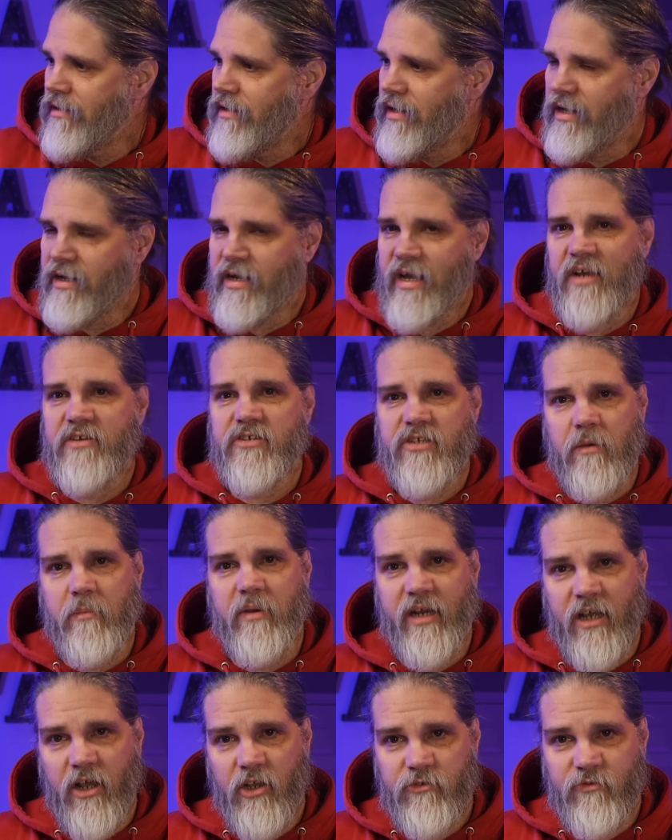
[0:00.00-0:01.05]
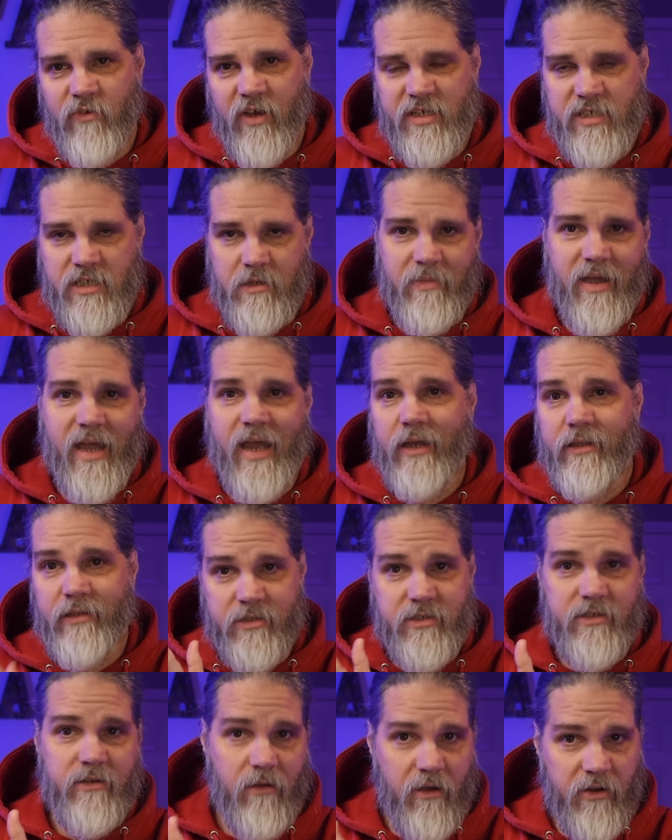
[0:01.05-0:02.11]
in case somebody else finds the bag
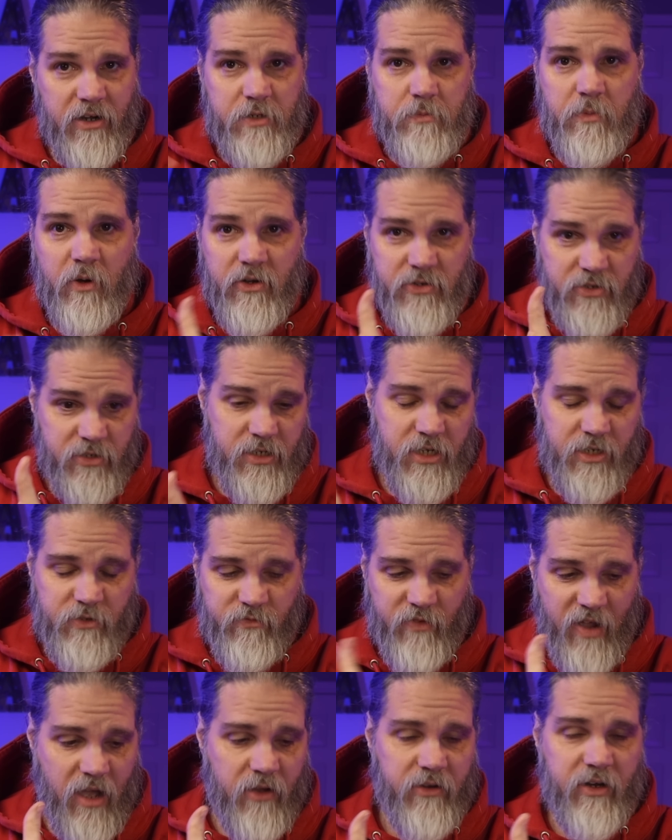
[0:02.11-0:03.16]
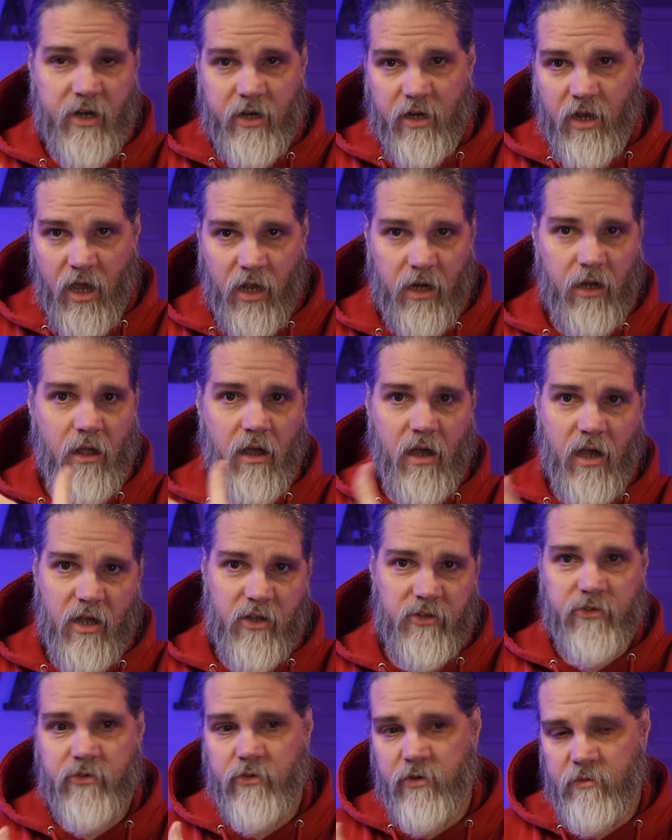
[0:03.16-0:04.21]
that's an honest person, just found it, it got
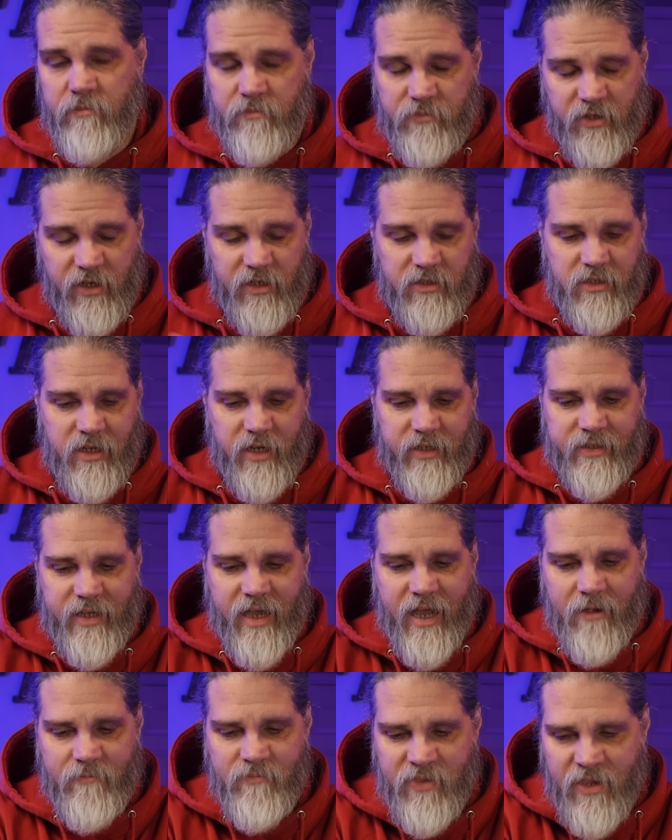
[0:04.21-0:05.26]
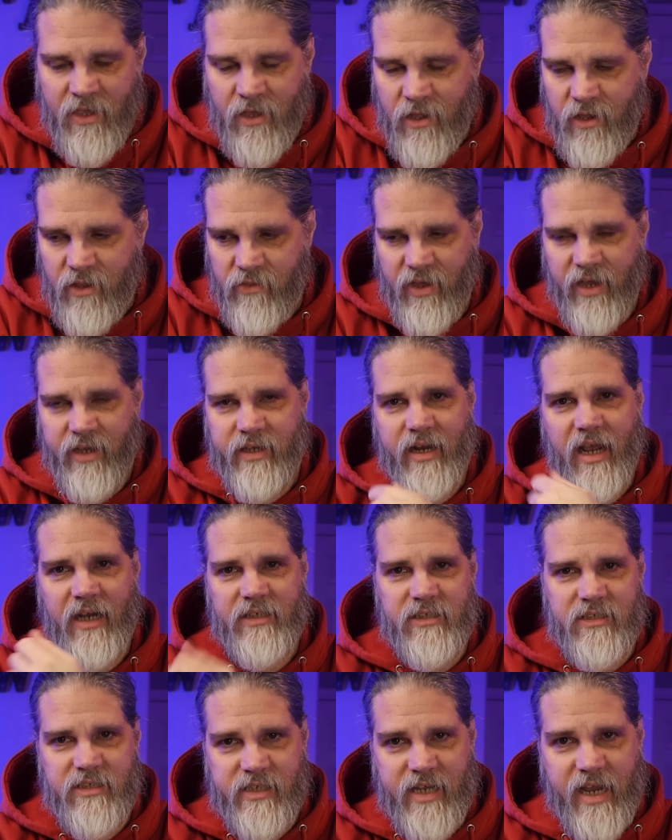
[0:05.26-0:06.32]
lost or things like that, they can
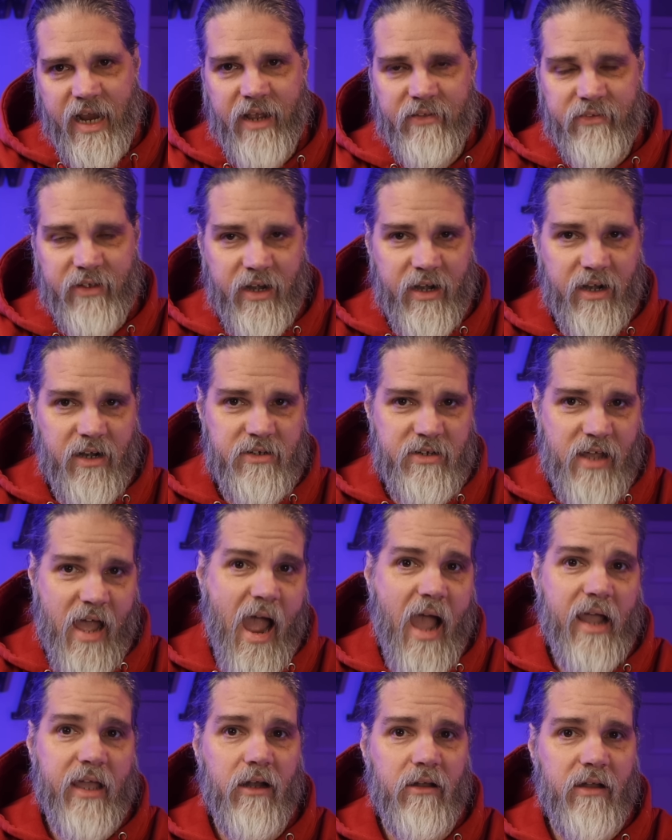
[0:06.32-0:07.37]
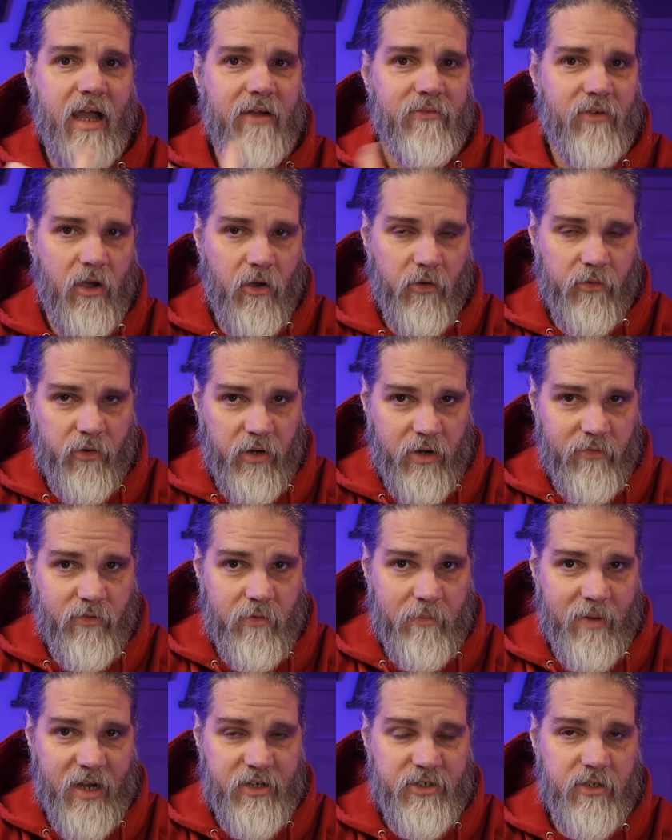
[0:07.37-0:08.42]
actually scan the AirTag and it'll have owner
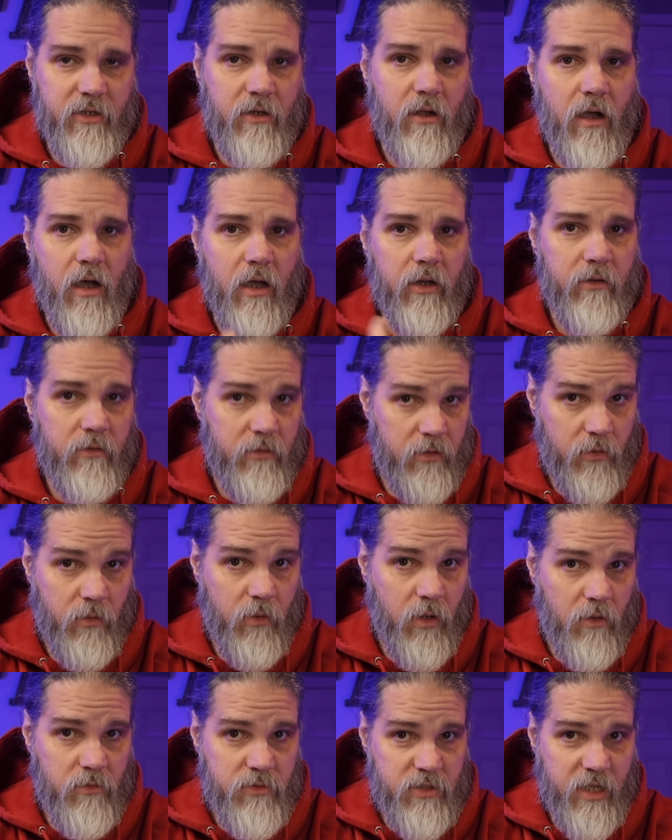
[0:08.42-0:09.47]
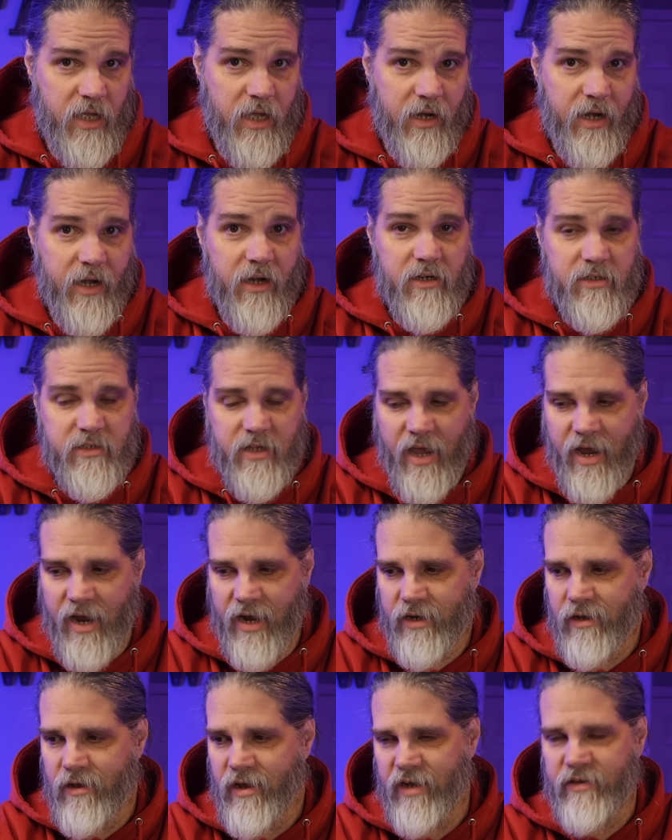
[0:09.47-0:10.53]
information on who owns that
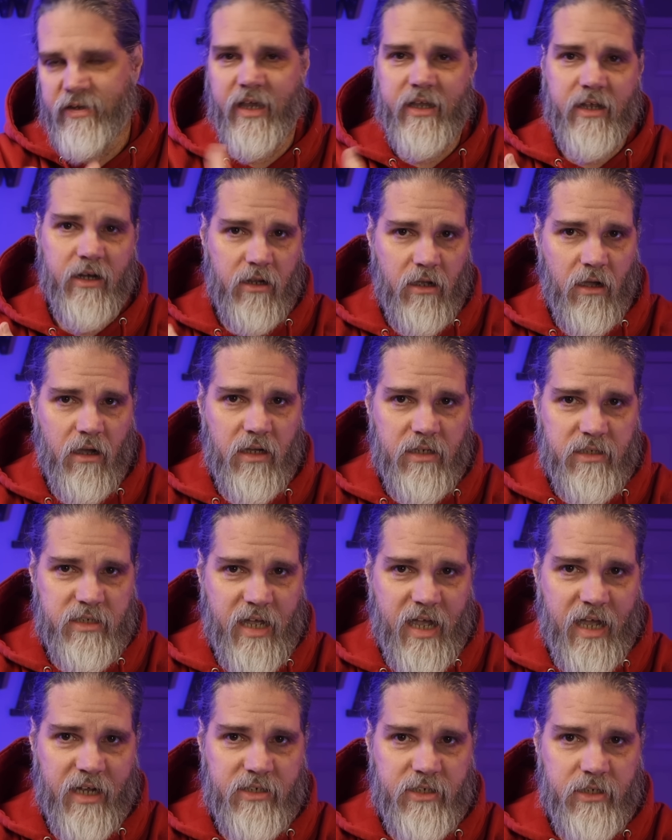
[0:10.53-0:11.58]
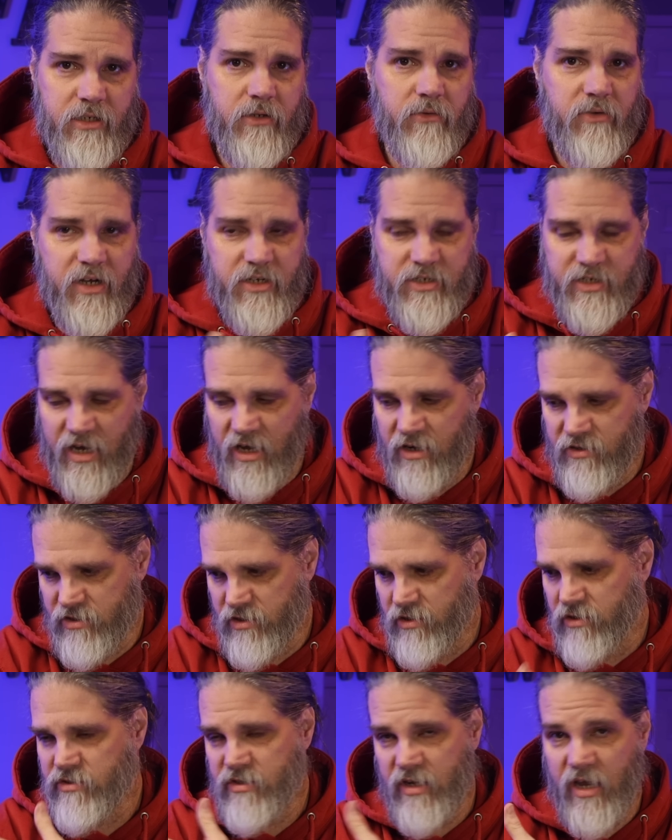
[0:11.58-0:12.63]
AirTag, and they can contact you, reach out
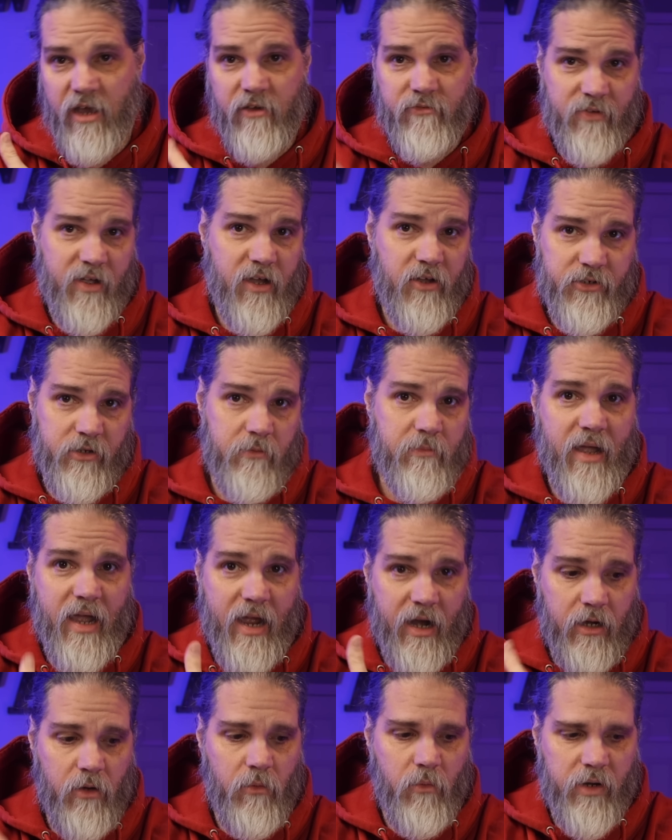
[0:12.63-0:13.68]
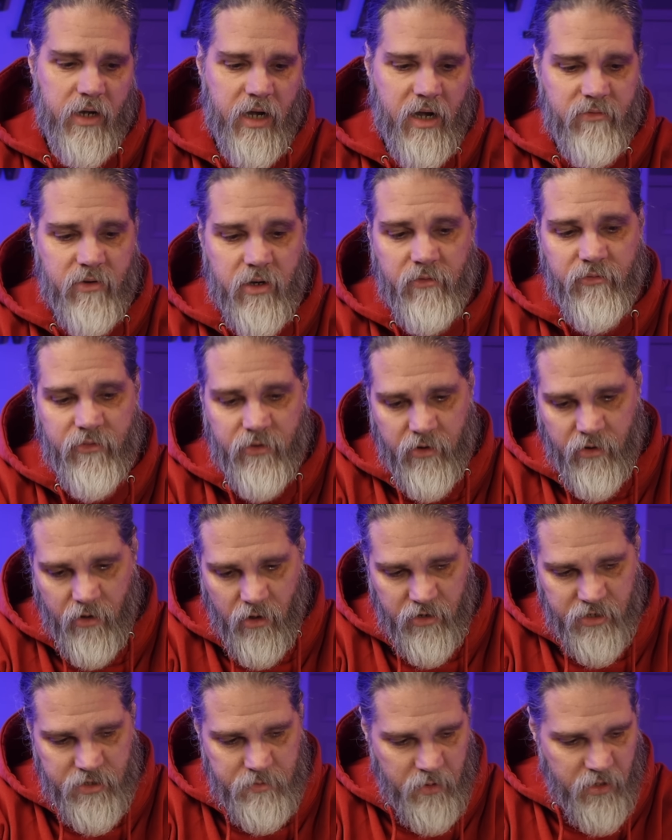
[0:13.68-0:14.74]
to you, say, I found your bag or whatever, if they're an
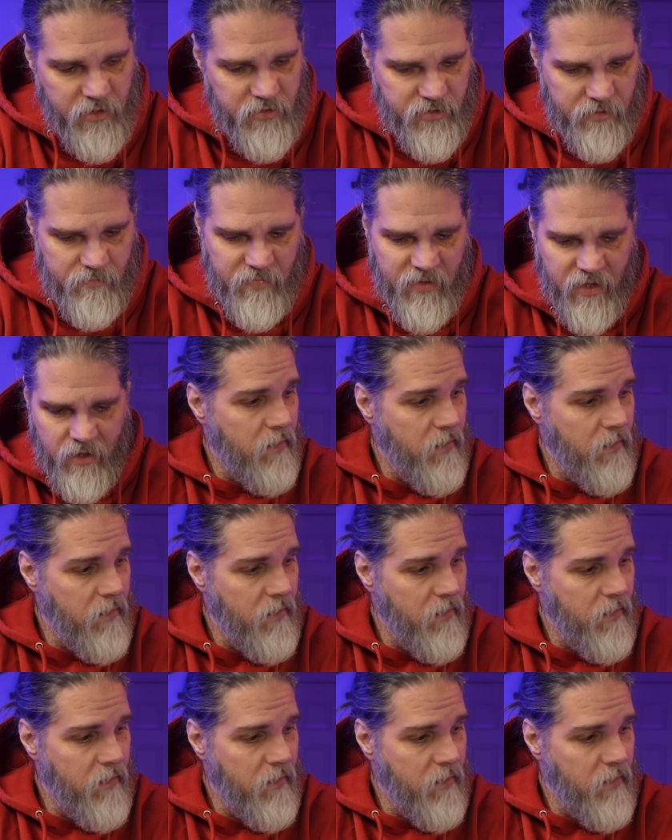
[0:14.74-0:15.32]
honest person.